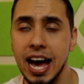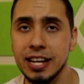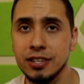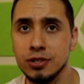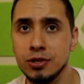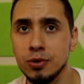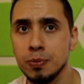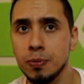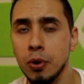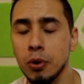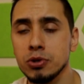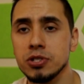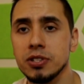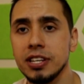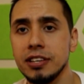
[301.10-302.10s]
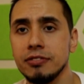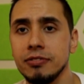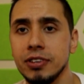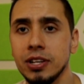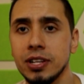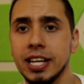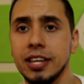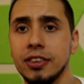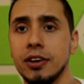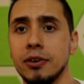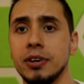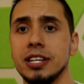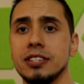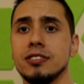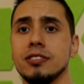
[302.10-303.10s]
I do personally feel like
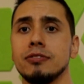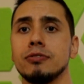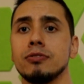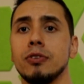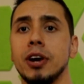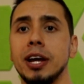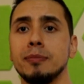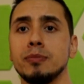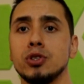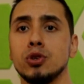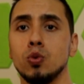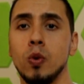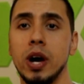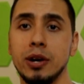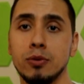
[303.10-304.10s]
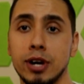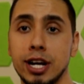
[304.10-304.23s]
there is a frame to weight